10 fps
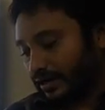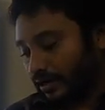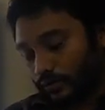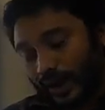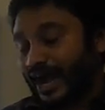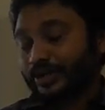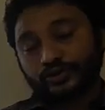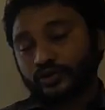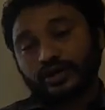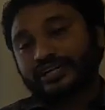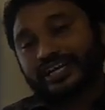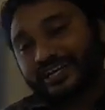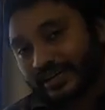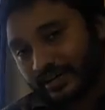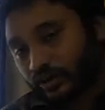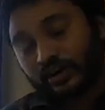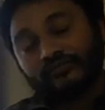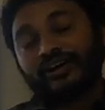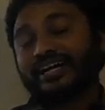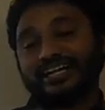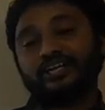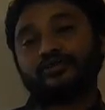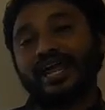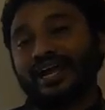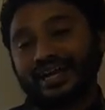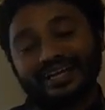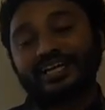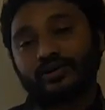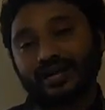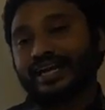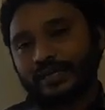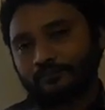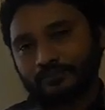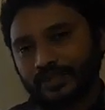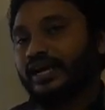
I shouldn't convert it into interrogative.